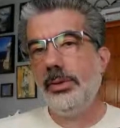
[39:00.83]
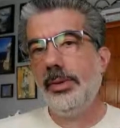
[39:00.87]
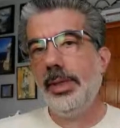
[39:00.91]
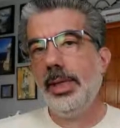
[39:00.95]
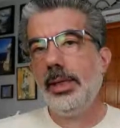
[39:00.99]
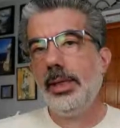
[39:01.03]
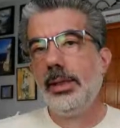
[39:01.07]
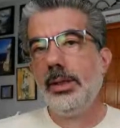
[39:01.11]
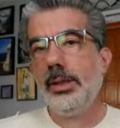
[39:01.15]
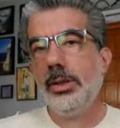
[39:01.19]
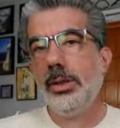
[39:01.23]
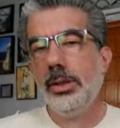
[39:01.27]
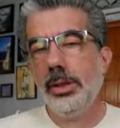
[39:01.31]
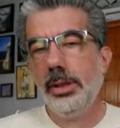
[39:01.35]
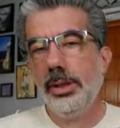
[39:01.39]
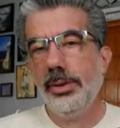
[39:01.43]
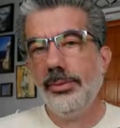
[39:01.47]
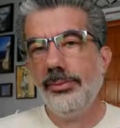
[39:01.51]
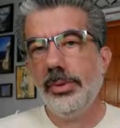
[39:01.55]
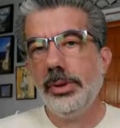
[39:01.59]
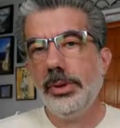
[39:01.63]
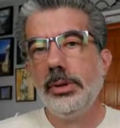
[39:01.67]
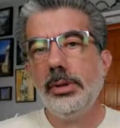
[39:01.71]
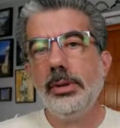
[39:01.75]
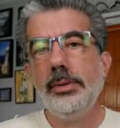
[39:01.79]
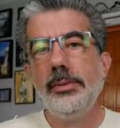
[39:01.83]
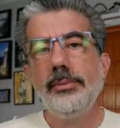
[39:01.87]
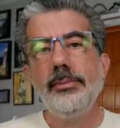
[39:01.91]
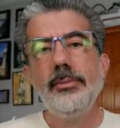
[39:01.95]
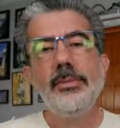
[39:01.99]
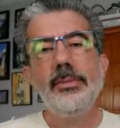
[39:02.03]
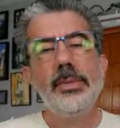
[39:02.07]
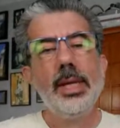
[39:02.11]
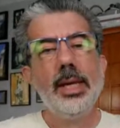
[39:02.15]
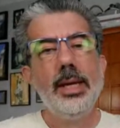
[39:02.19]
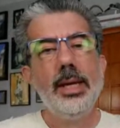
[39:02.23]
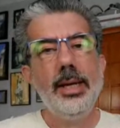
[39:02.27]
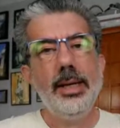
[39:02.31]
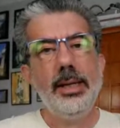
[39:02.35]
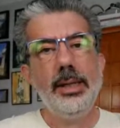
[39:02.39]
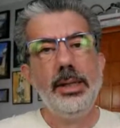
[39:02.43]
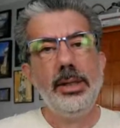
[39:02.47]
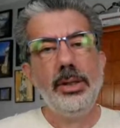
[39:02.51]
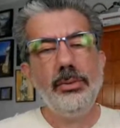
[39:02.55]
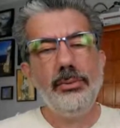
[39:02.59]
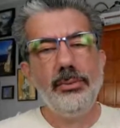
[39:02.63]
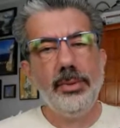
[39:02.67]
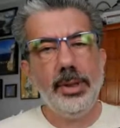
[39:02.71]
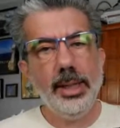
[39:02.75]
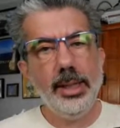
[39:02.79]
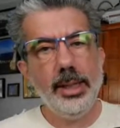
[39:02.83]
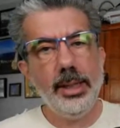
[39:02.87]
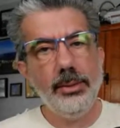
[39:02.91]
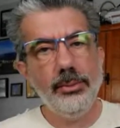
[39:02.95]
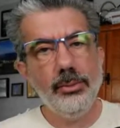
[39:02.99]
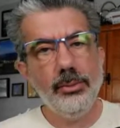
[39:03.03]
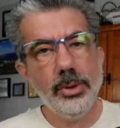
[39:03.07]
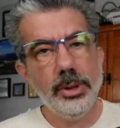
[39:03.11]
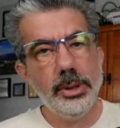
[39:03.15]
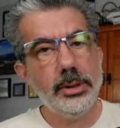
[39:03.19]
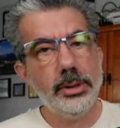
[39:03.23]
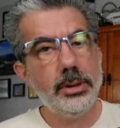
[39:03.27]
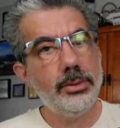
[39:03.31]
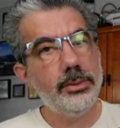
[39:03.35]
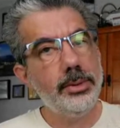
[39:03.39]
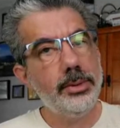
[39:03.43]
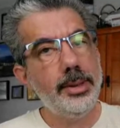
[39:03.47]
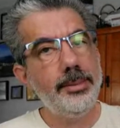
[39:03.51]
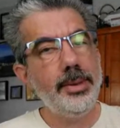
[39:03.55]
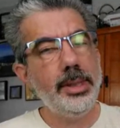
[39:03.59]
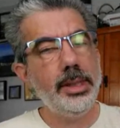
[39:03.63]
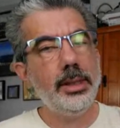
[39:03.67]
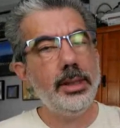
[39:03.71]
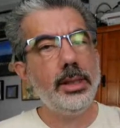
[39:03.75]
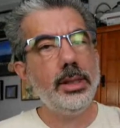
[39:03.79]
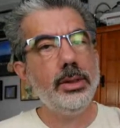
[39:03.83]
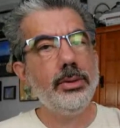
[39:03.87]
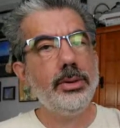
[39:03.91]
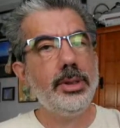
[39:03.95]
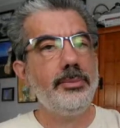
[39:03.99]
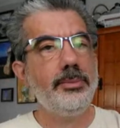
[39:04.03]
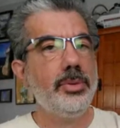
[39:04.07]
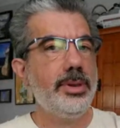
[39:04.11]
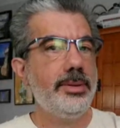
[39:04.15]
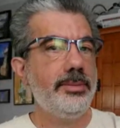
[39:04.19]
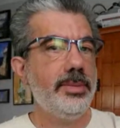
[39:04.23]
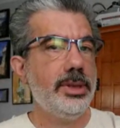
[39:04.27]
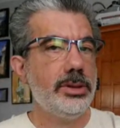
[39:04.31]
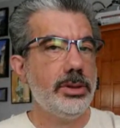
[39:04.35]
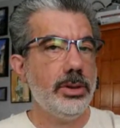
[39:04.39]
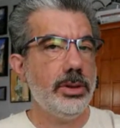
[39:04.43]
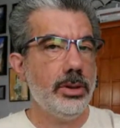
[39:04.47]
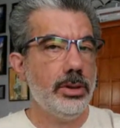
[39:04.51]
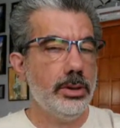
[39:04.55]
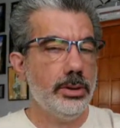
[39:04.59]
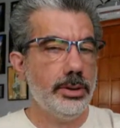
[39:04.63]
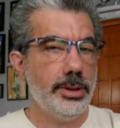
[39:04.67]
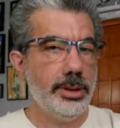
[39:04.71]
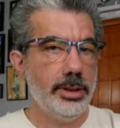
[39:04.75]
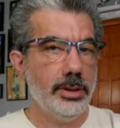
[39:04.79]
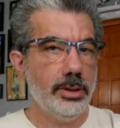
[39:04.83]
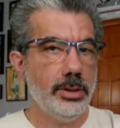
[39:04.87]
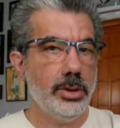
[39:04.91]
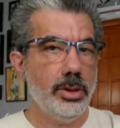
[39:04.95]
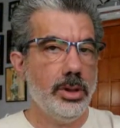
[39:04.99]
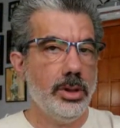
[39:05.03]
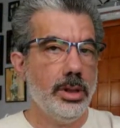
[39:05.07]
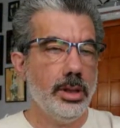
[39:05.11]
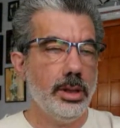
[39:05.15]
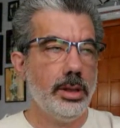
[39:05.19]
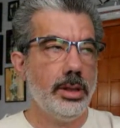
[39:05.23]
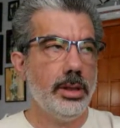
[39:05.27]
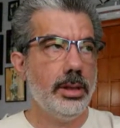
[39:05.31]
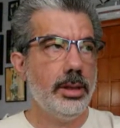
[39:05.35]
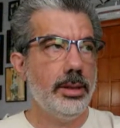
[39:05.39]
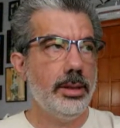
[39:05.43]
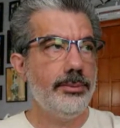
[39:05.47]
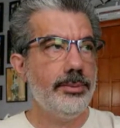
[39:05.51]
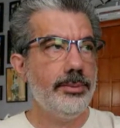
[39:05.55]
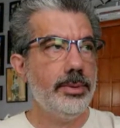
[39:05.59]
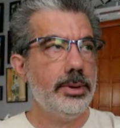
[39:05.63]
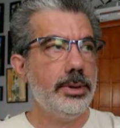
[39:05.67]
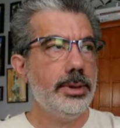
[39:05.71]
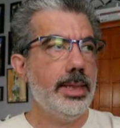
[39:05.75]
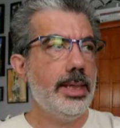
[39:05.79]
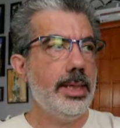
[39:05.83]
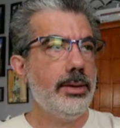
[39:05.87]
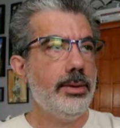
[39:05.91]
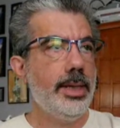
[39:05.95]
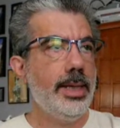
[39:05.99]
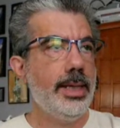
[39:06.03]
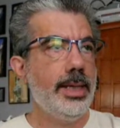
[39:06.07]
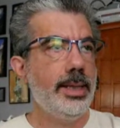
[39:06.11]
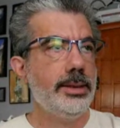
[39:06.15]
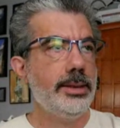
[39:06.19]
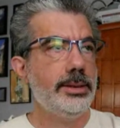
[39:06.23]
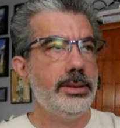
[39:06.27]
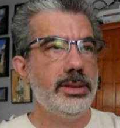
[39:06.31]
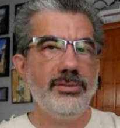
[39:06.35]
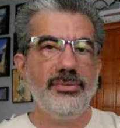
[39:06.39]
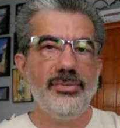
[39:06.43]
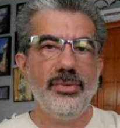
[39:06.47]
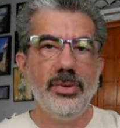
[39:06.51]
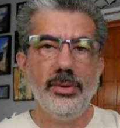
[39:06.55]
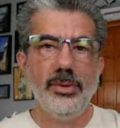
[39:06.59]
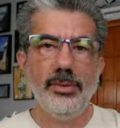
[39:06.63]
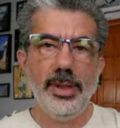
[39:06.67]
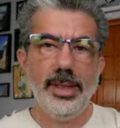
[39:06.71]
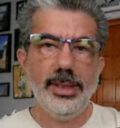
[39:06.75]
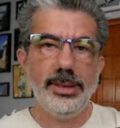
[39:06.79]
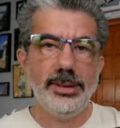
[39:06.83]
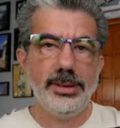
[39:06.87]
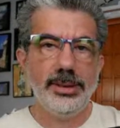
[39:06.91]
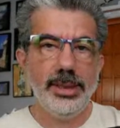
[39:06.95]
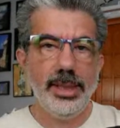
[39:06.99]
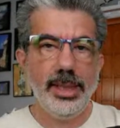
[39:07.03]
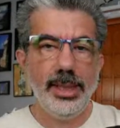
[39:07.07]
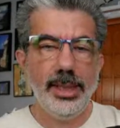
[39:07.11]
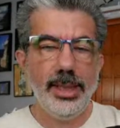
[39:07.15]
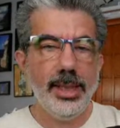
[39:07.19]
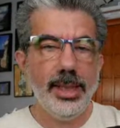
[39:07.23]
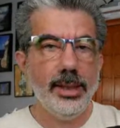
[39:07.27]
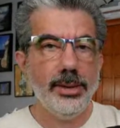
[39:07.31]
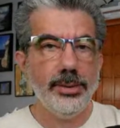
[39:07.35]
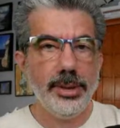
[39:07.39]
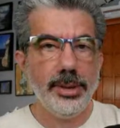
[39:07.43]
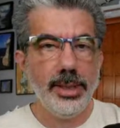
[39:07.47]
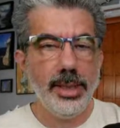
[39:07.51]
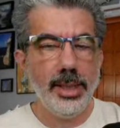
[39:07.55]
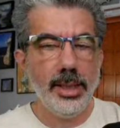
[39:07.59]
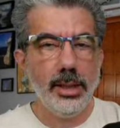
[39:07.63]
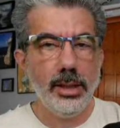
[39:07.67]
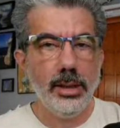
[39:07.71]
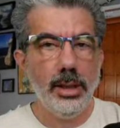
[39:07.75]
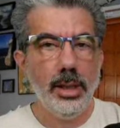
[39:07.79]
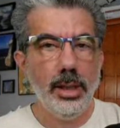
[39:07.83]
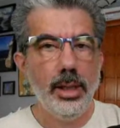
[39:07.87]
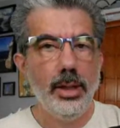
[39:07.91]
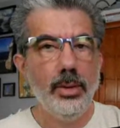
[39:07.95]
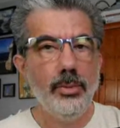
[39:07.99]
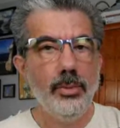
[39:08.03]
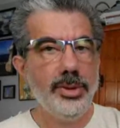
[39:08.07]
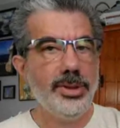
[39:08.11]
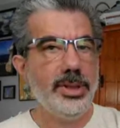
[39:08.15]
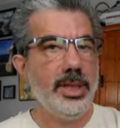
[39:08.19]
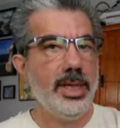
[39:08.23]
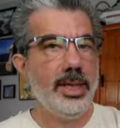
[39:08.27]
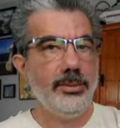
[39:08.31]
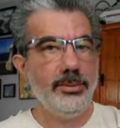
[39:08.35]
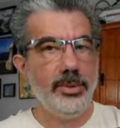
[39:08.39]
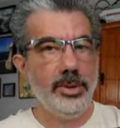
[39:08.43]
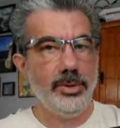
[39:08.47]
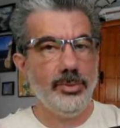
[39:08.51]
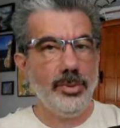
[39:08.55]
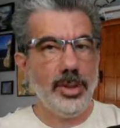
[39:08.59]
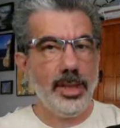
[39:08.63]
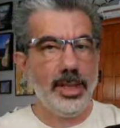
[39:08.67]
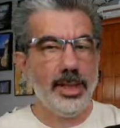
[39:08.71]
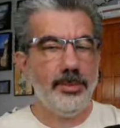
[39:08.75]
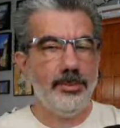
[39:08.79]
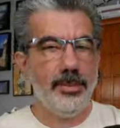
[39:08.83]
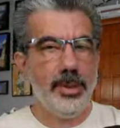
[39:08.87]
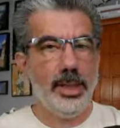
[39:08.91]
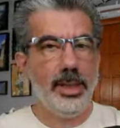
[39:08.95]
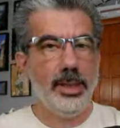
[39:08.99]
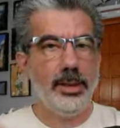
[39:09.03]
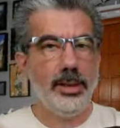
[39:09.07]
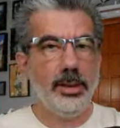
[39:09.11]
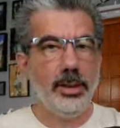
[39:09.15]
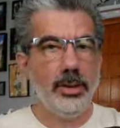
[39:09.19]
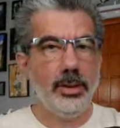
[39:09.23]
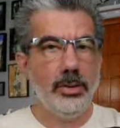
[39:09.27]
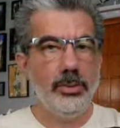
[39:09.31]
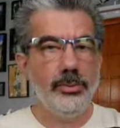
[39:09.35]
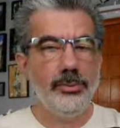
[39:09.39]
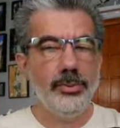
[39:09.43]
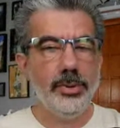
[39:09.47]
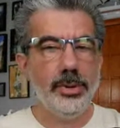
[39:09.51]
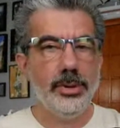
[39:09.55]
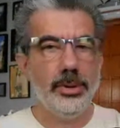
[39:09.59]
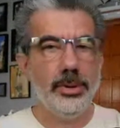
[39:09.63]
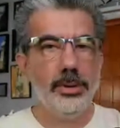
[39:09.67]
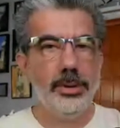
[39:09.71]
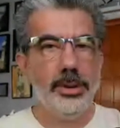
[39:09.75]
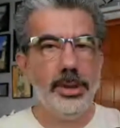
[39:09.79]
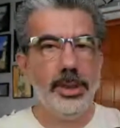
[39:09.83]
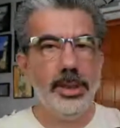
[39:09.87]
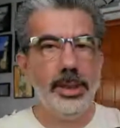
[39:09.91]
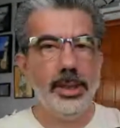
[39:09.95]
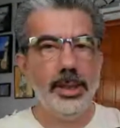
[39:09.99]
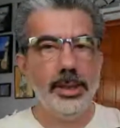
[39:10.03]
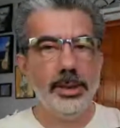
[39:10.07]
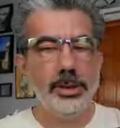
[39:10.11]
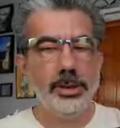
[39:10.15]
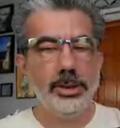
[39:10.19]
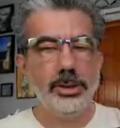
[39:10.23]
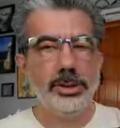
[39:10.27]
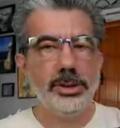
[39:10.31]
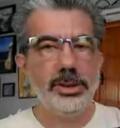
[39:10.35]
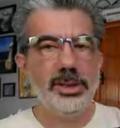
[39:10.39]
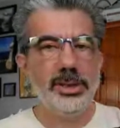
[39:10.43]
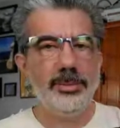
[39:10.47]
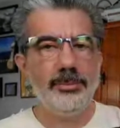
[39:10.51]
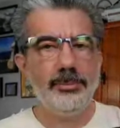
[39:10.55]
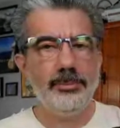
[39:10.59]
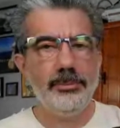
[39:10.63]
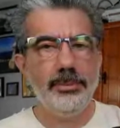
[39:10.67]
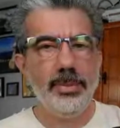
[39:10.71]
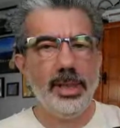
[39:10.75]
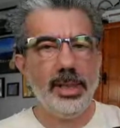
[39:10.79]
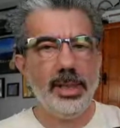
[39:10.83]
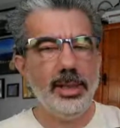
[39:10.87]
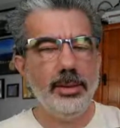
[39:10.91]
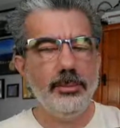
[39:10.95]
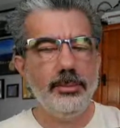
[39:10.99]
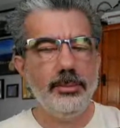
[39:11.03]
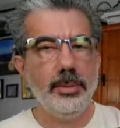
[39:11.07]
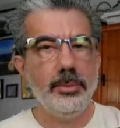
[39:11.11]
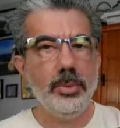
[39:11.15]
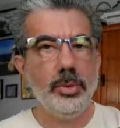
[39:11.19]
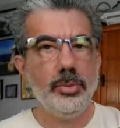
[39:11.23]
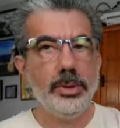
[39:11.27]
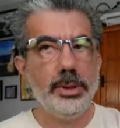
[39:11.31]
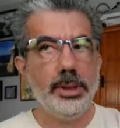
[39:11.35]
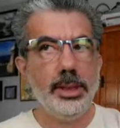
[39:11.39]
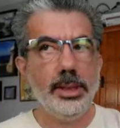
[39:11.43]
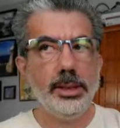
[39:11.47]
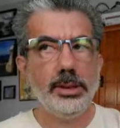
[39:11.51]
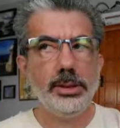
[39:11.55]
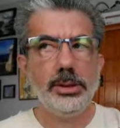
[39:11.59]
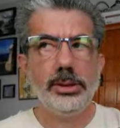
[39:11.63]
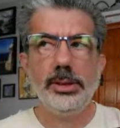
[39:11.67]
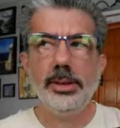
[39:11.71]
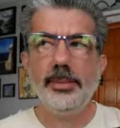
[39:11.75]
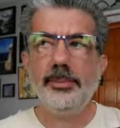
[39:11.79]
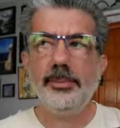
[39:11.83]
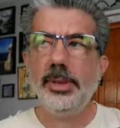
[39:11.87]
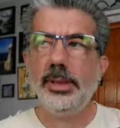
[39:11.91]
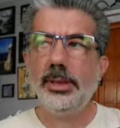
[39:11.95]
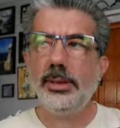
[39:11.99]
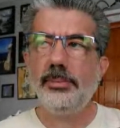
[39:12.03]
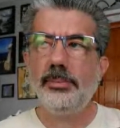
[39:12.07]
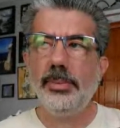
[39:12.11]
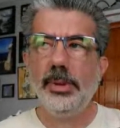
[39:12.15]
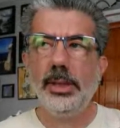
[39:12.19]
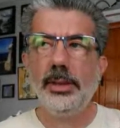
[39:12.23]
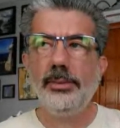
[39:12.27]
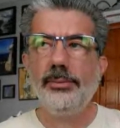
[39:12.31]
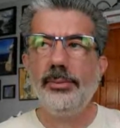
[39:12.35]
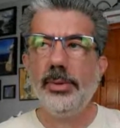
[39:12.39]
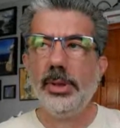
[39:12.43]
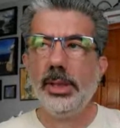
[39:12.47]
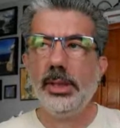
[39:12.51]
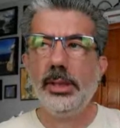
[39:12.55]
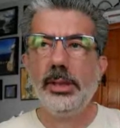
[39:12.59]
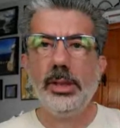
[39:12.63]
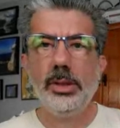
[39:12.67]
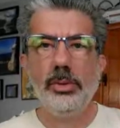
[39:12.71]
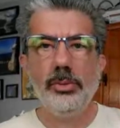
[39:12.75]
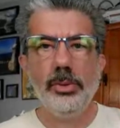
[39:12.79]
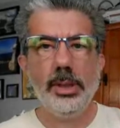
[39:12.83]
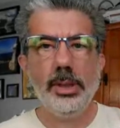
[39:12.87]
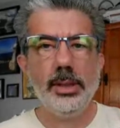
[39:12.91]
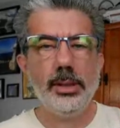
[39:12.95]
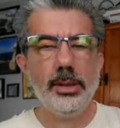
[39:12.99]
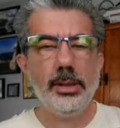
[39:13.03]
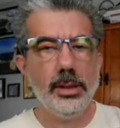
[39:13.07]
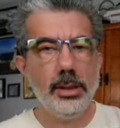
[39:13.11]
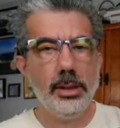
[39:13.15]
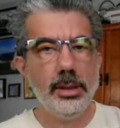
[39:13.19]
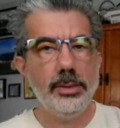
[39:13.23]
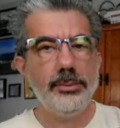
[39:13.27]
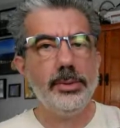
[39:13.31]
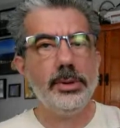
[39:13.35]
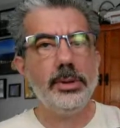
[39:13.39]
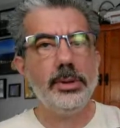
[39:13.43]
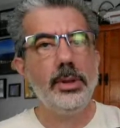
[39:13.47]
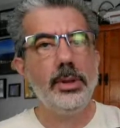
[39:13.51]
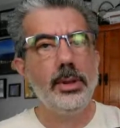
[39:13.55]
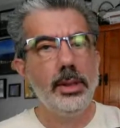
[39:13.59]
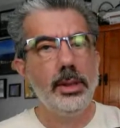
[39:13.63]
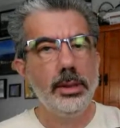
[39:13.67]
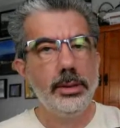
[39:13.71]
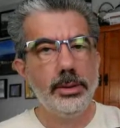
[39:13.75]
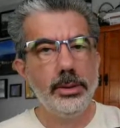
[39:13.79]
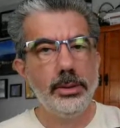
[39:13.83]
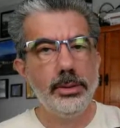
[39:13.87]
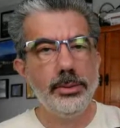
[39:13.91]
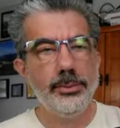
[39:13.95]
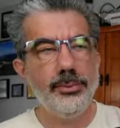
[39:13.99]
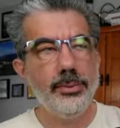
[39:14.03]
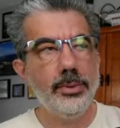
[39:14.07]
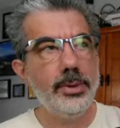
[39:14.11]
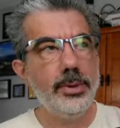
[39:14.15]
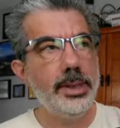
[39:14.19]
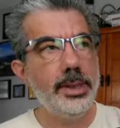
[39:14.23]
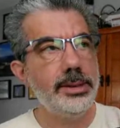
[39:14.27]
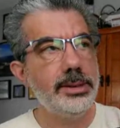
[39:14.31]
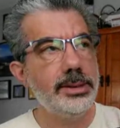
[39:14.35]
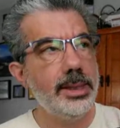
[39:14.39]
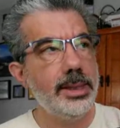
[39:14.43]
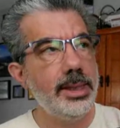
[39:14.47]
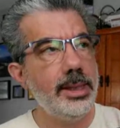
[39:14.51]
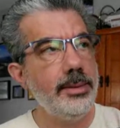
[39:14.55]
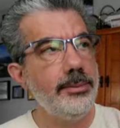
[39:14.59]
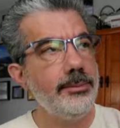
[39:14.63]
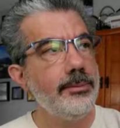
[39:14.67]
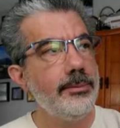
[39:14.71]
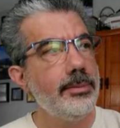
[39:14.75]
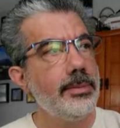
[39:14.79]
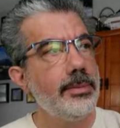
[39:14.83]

you've got Carnival and you've got Royal Caribbean going pretty much all year long. Carnival now has the Firenze out there, which I would recommend over the other ship. I can't remember what the other ship is, but if you're going to do it on Carnival, do the Firenze.